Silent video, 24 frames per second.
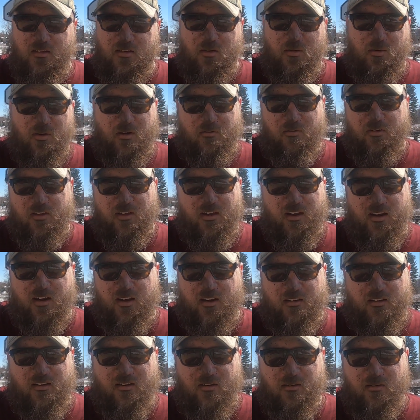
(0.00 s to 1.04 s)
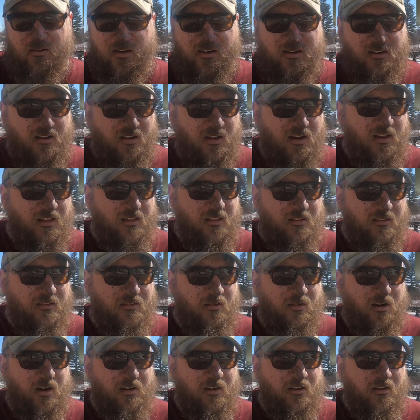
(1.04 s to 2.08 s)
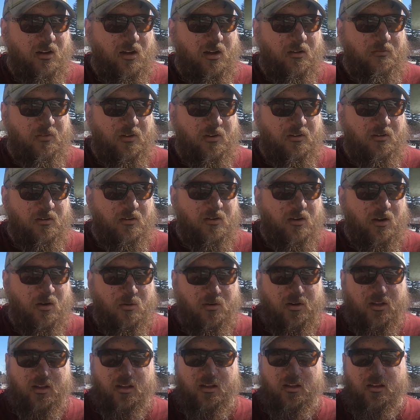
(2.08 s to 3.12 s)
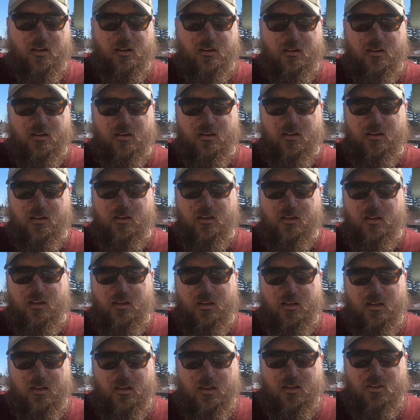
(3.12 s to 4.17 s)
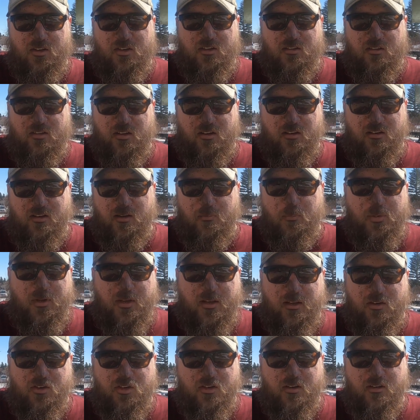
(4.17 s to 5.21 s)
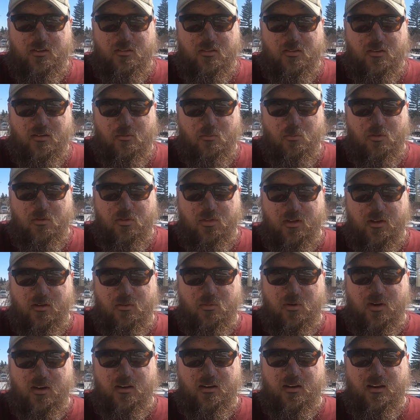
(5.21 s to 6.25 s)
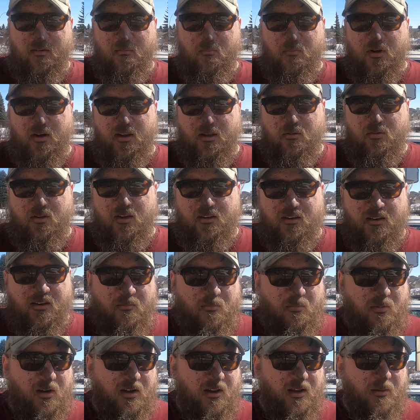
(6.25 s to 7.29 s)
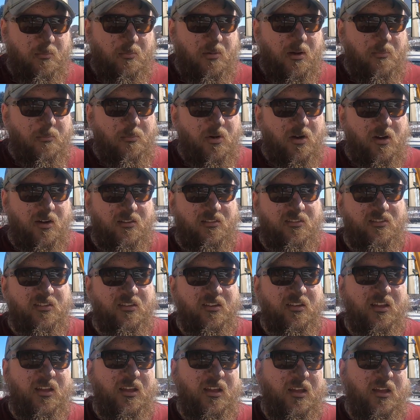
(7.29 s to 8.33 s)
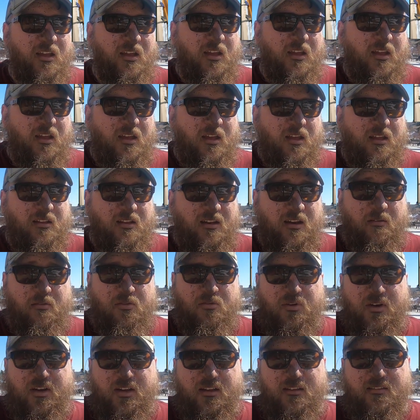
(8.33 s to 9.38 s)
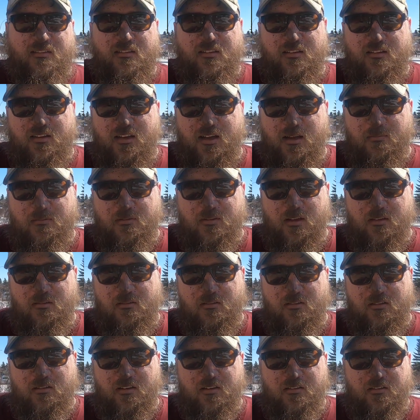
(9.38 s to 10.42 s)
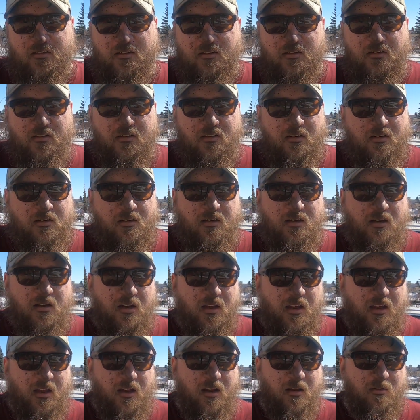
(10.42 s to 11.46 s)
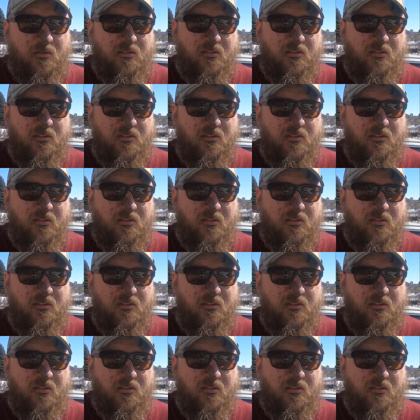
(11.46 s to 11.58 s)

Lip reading: do everything I need to do. I did a lot of this grinding off undercoating and just little nitpicky things when I didn't have money. When I did have money, I bought parts. Didn't have 3 kids at the time, so that was a little easier. And